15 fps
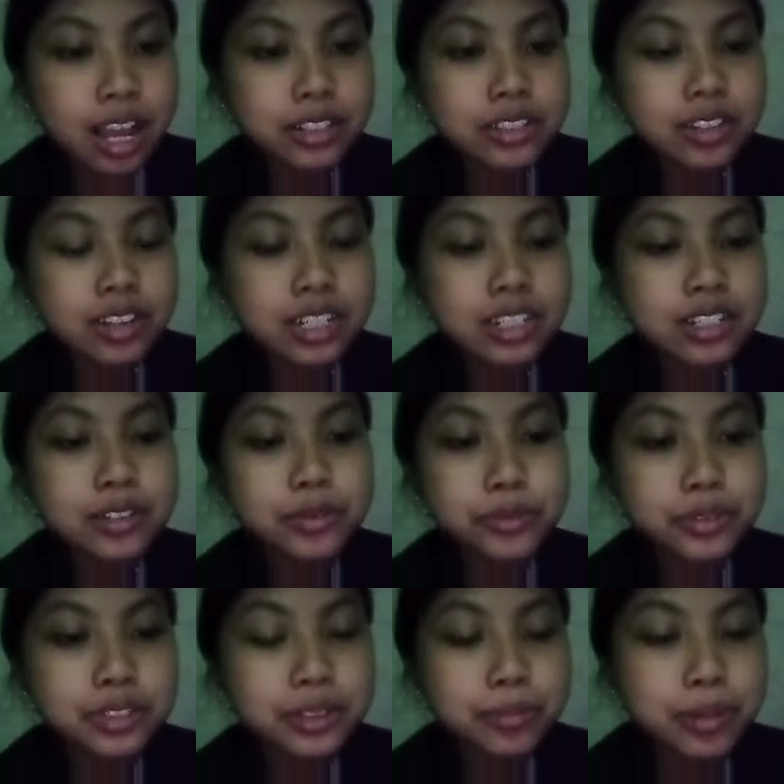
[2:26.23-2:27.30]
So here,
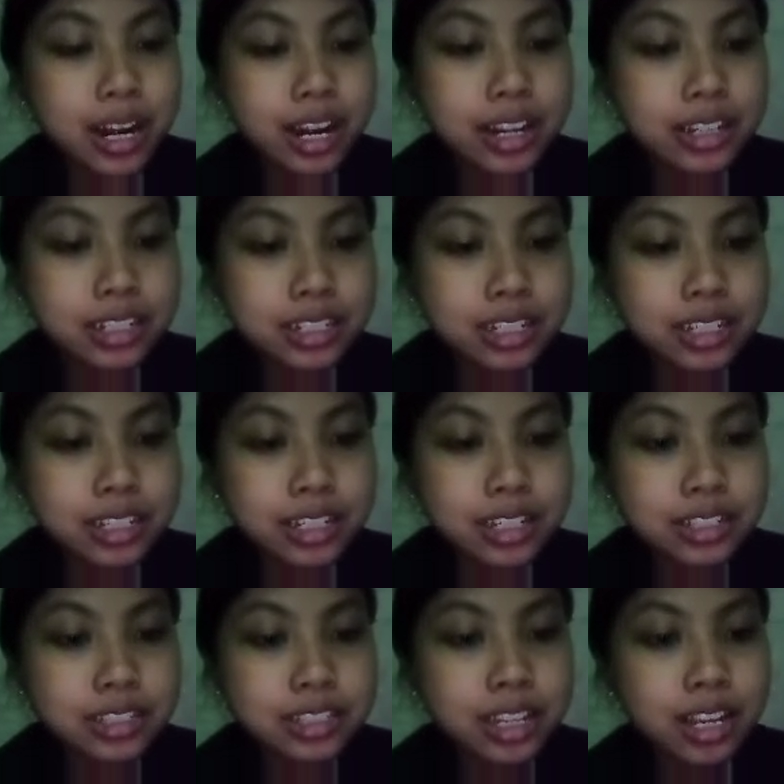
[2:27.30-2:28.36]
would buy
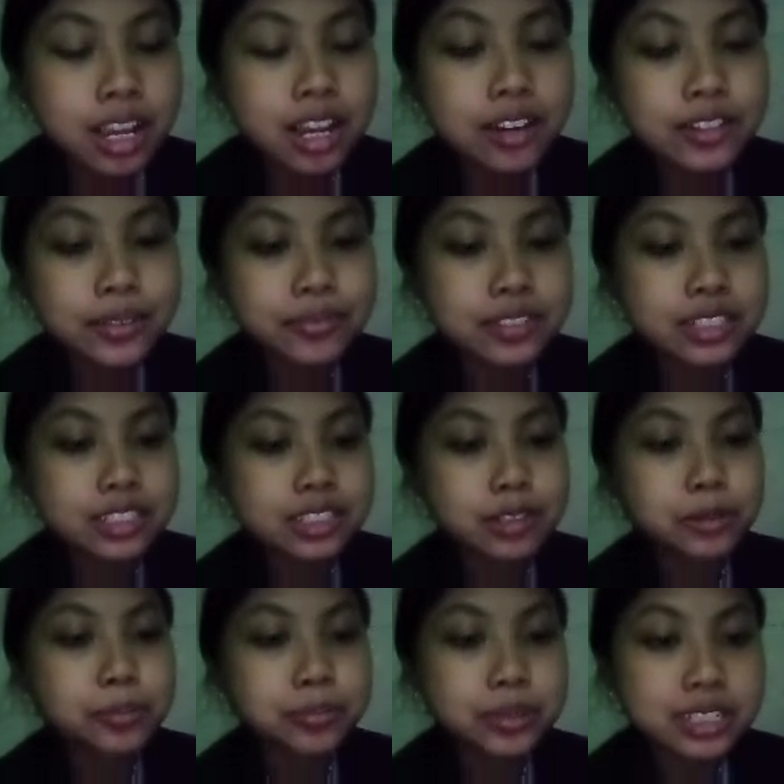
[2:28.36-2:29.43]
is refers
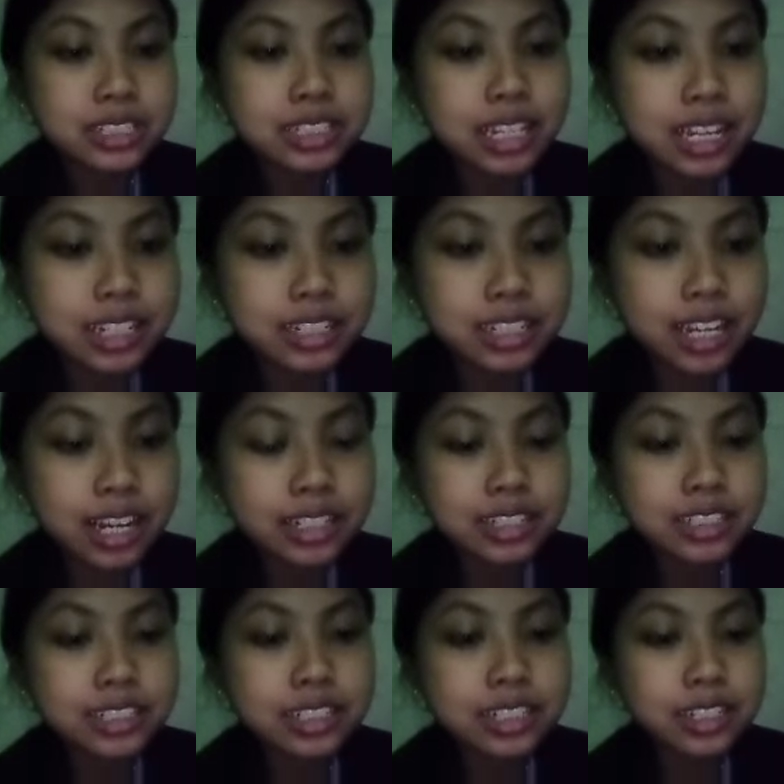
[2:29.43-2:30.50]
to present
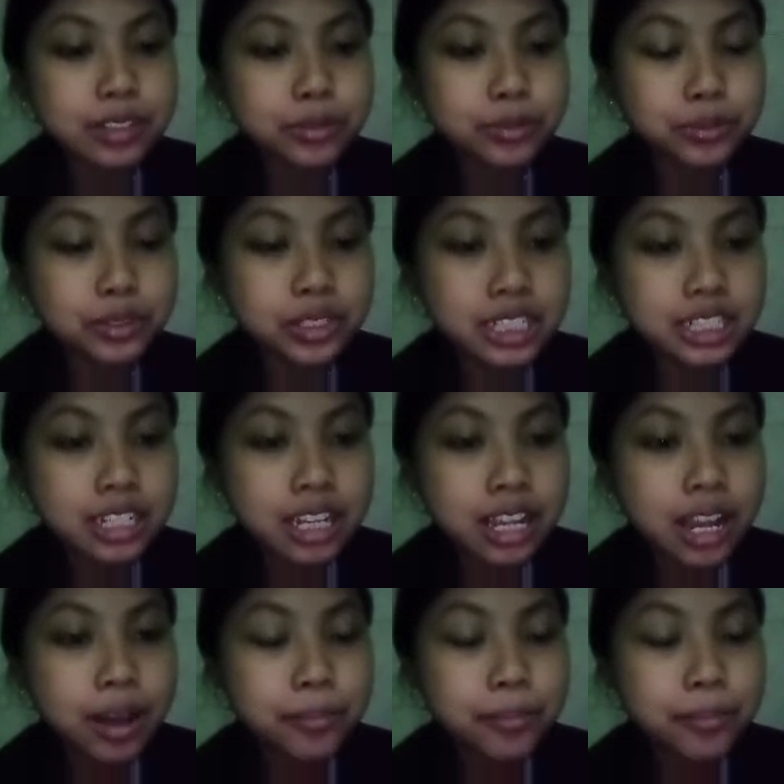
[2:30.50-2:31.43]
conditional would